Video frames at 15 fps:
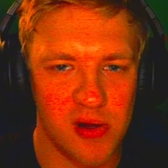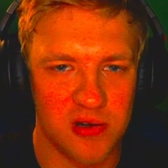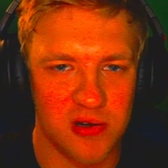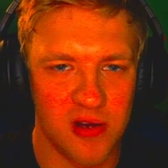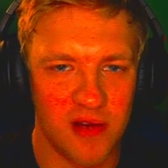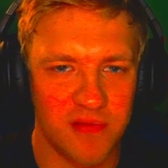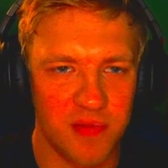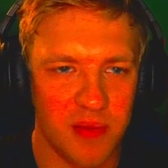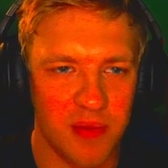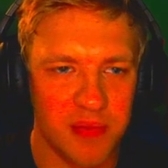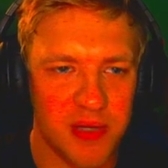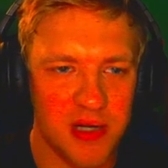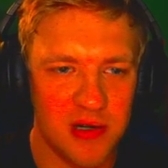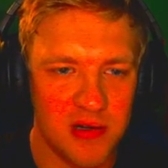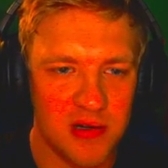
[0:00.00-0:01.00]
it off from up
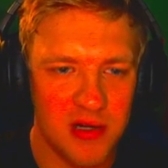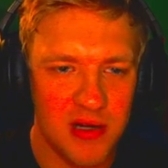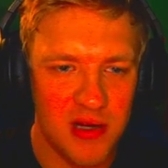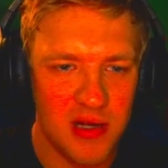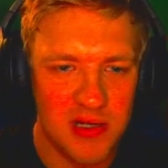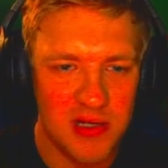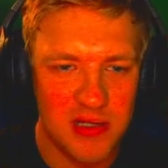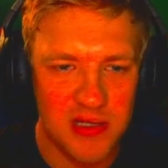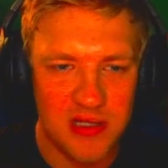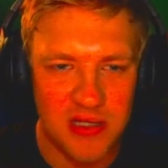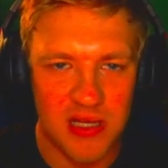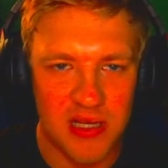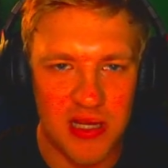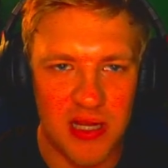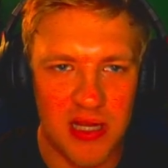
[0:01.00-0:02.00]
here.
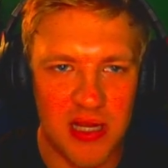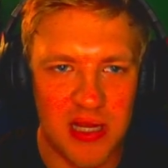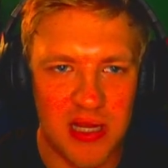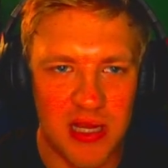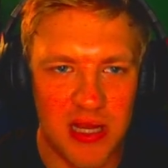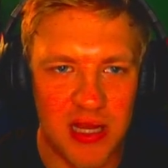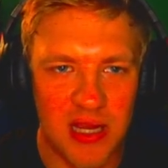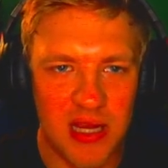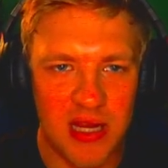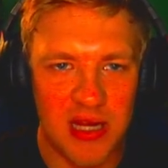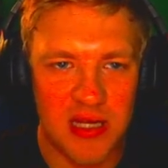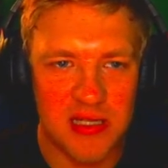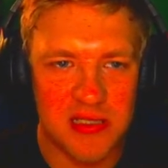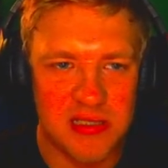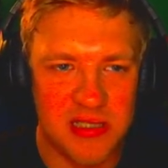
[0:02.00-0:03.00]

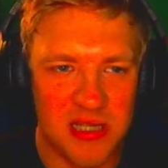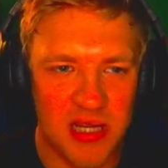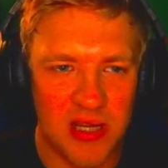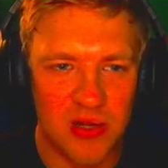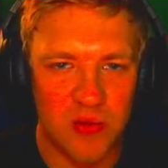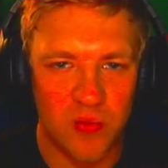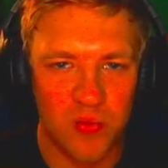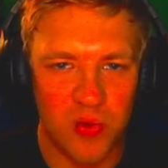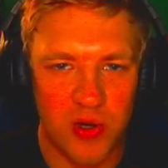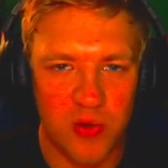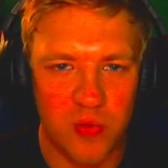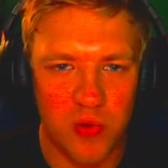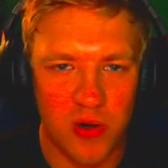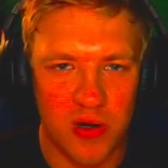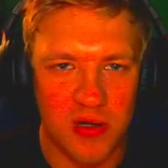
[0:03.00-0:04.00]
And it would
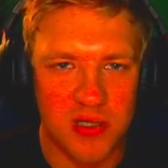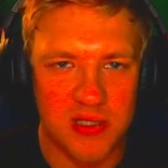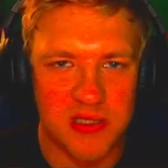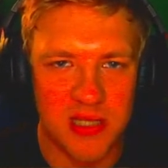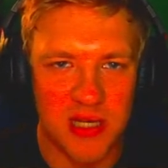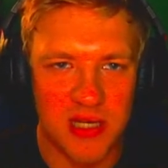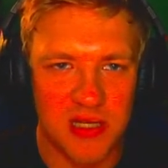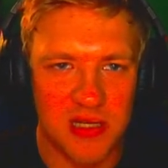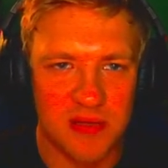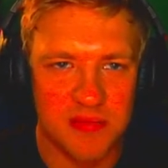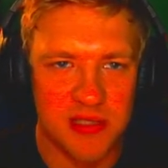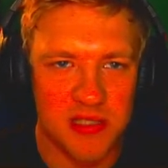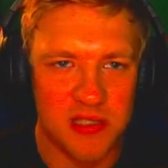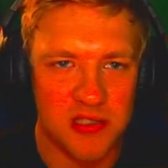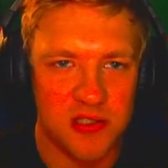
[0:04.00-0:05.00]
work, because then it comes
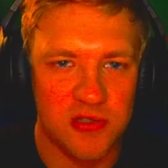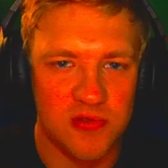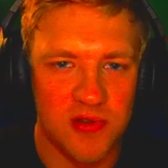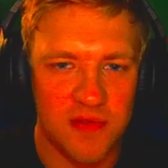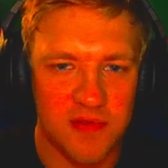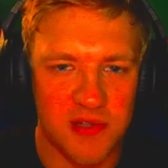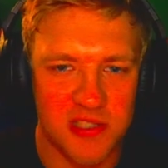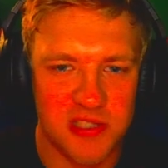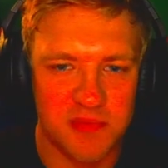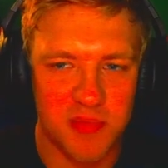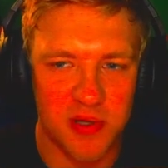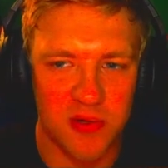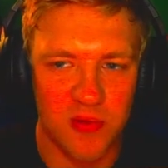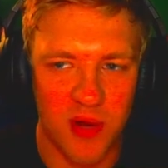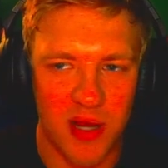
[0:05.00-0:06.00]
into two different
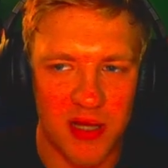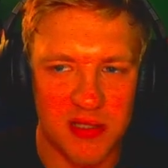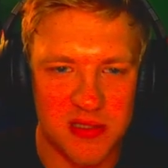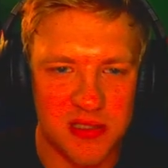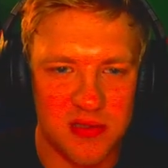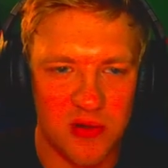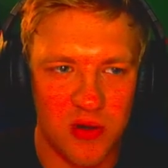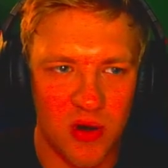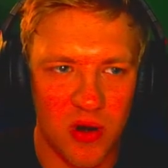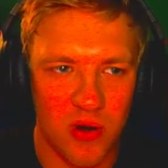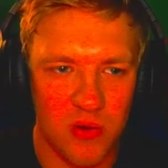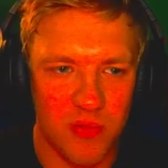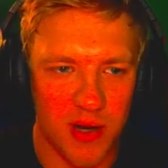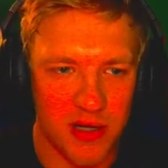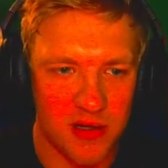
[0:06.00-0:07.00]
spillways. Oh
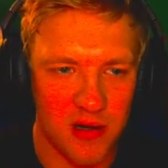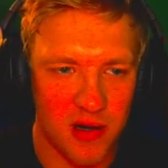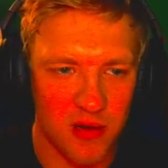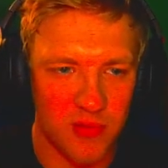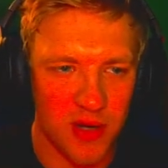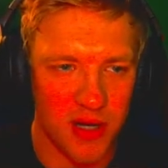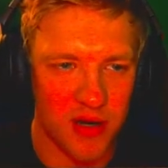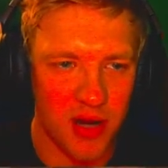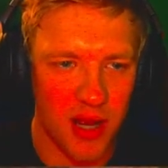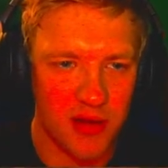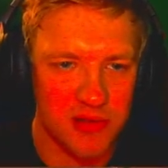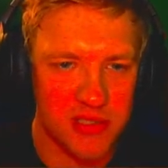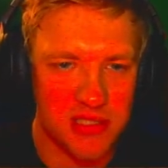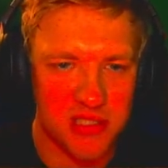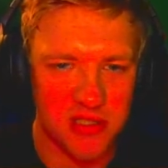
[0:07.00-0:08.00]
my god, wait. How is
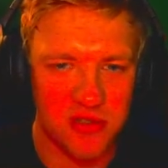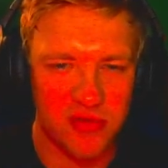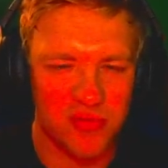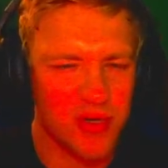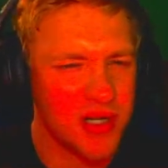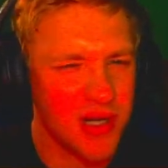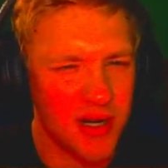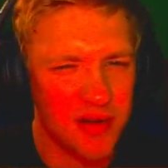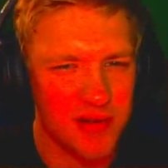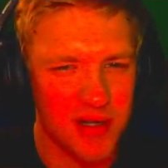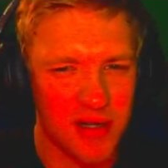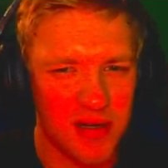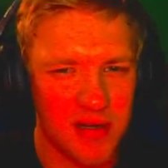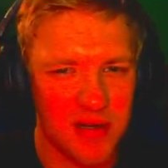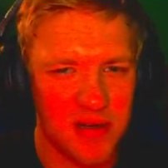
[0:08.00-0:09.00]
this a green area?